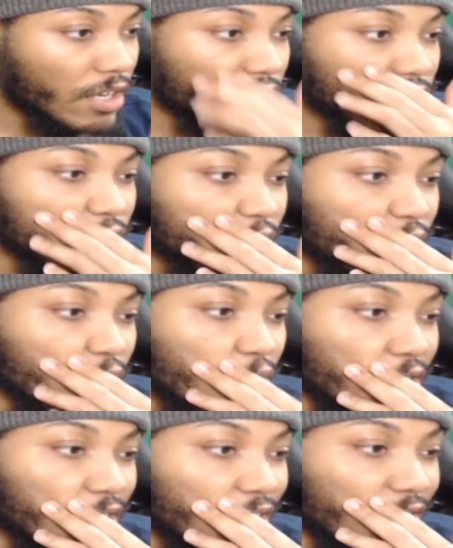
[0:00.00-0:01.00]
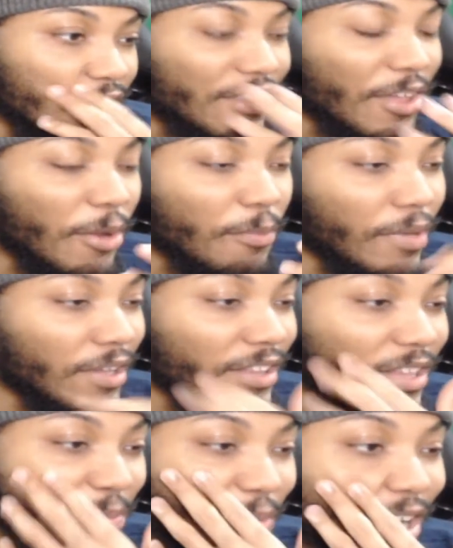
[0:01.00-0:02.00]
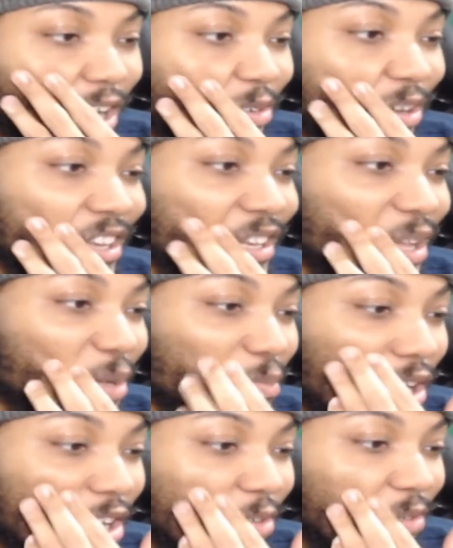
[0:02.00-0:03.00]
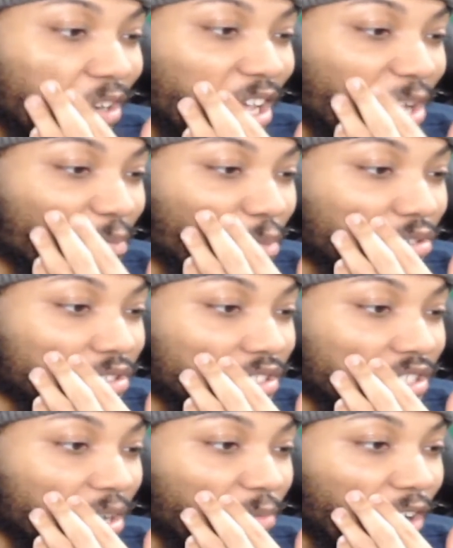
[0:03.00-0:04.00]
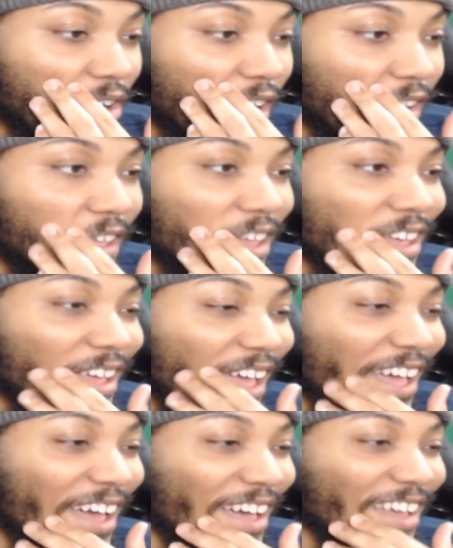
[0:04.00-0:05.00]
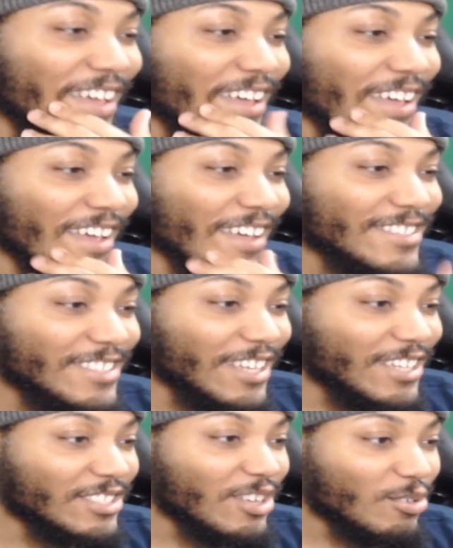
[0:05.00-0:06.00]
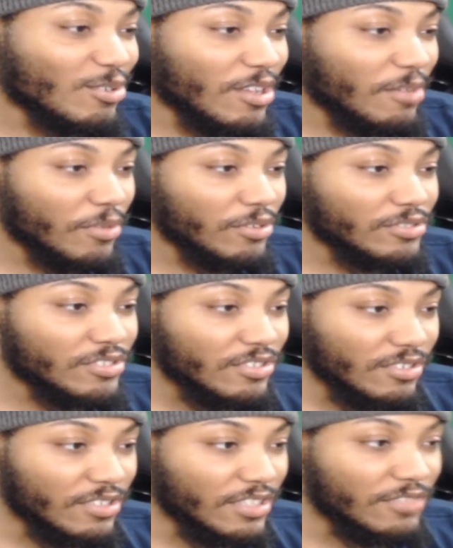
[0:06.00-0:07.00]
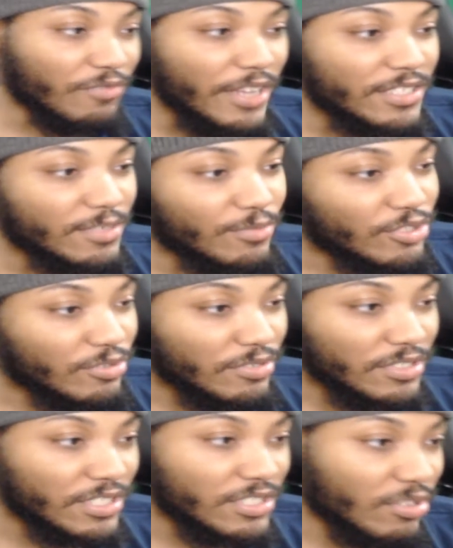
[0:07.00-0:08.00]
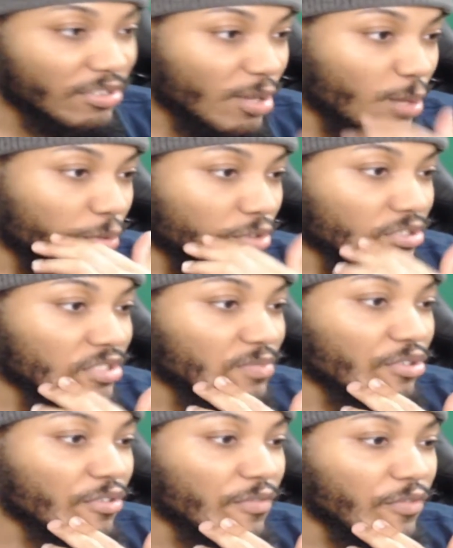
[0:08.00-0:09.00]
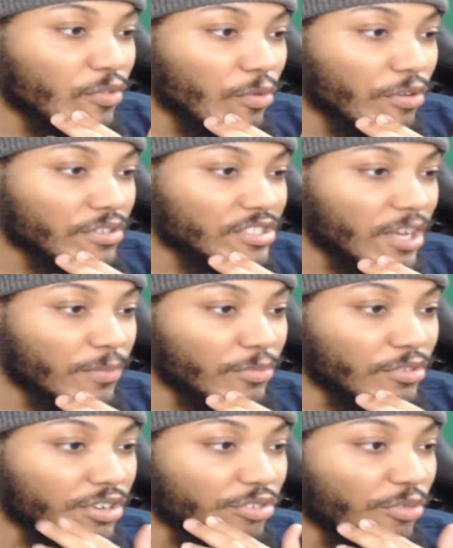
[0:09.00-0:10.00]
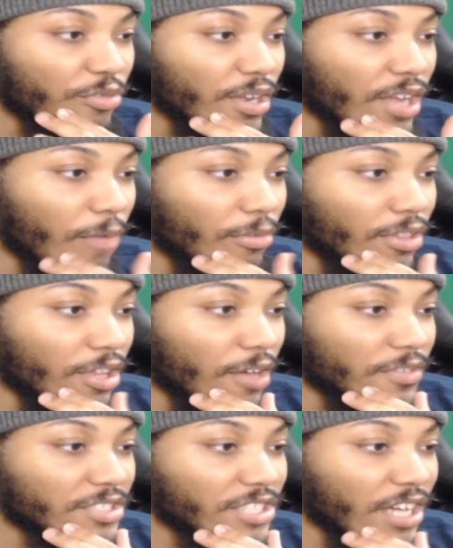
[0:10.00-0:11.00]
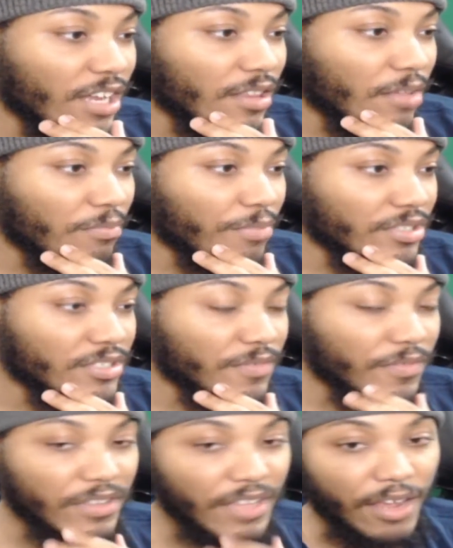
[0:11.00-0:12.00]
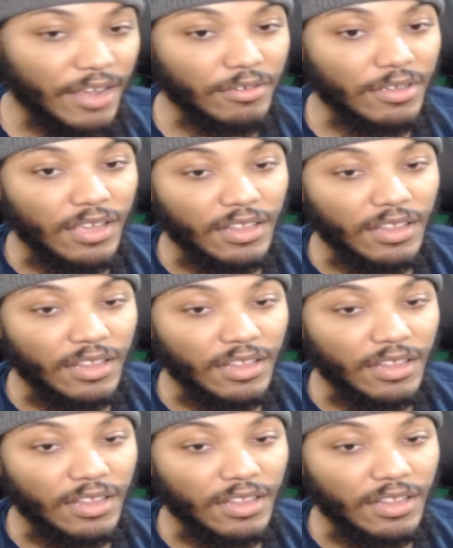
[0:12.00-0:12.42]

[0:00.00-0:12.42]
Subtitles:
Shakur, look, they're buttering Cambosis up, right? He says, "Yo, Cambosis." He writes him on Twitter. He says, "Yo, Cambosis, beautiful work, champ. You look great. I would love a shot at them belts if you're down."